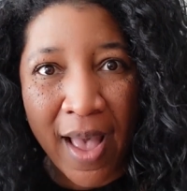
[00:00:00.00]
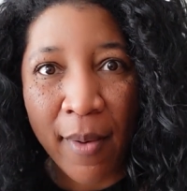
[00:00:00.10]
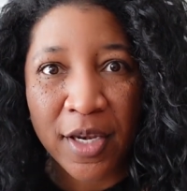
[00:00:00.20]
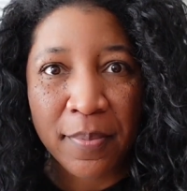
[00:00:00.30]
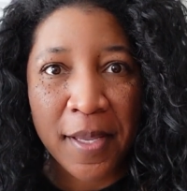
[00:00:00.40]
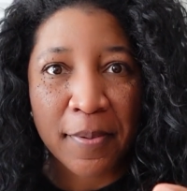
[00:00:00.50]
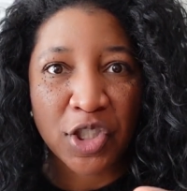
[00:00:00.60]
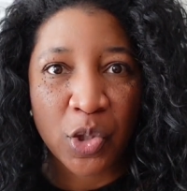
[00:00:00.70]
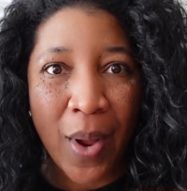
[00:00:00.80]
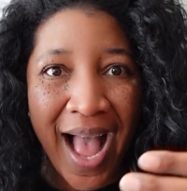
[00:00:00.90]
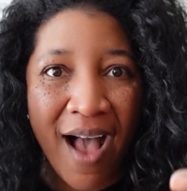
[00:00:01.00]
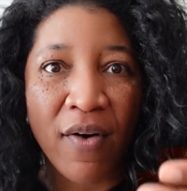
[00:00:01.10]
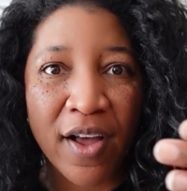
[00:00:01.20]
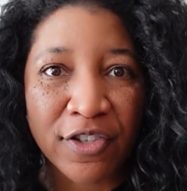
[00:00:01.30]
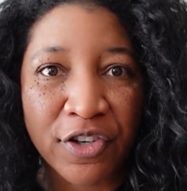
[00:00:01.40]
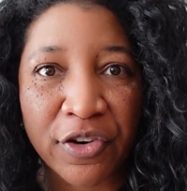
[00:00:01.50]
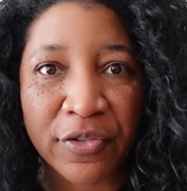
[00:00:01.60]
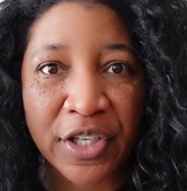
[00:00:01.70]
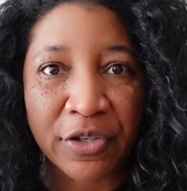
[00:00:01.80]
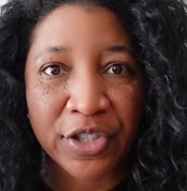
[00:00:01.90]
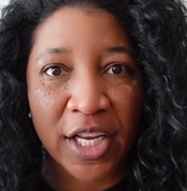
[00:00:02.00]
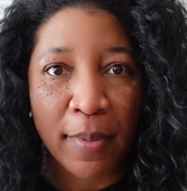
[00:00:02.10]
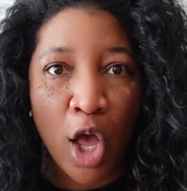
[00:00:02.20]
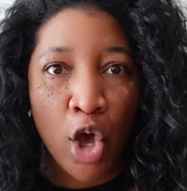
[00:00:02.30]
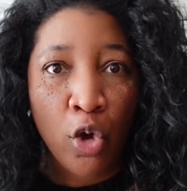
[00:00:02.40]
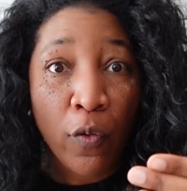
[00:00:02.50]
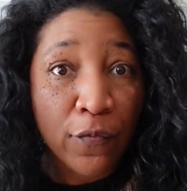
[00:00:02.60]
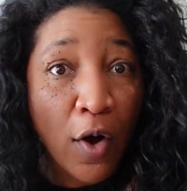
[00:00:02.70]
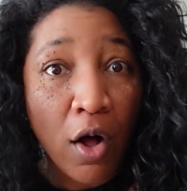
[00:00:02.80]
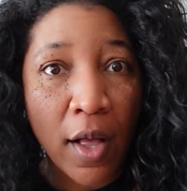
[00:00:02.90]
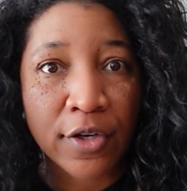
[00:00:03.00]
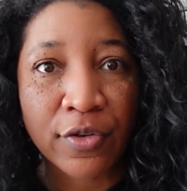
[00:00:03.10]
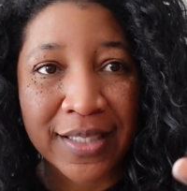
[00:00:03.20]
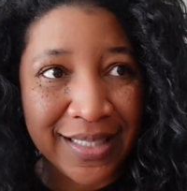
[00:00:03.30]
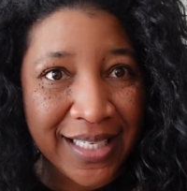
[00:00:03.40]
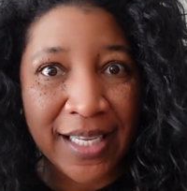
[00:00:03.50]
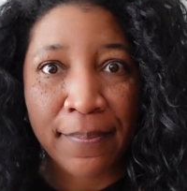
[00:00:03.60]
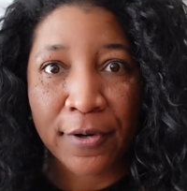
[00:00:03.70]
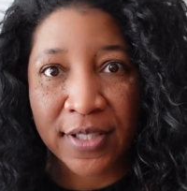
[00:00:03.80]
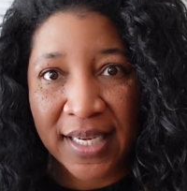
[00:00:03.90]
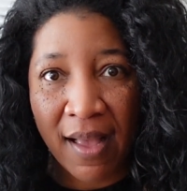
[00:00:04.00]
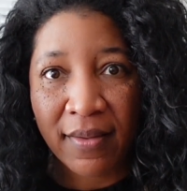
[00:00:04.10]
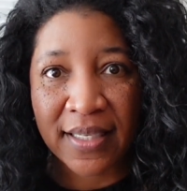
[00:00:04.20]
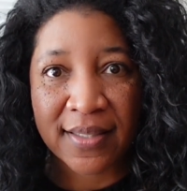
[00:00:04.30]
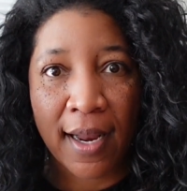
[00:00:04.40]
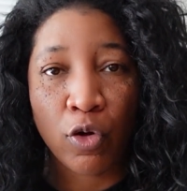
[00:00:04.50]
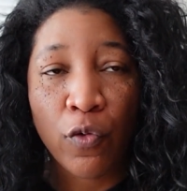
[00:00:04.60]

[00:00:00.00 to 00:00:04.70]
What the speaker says: How many people do you have under your leadership who fall under the D personality style,